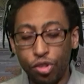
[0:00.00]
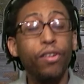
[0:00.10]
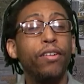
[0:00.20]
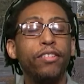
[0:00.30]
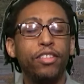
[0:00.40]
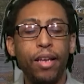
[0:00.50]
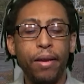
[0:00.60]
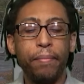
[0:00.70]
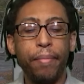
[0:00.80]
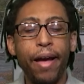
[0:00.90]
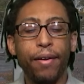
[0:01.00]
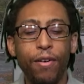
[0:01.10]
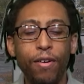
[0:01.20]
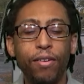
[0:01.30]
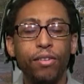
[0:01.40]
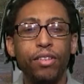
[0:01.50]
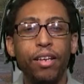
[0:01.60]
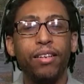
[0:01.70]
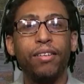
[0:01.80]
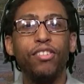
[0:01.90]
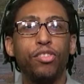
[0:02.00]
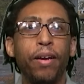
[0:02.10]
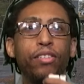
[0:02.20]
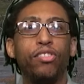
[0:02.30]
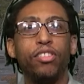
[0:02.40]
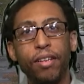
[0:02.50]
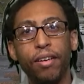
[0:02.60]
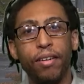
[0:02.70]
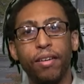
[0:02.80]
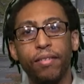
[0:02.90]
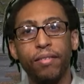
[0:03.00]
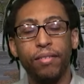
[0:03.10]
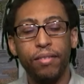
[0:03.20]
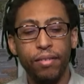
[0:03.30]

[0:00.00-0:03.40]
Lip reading: turn this thing back on, it goes back to stereo.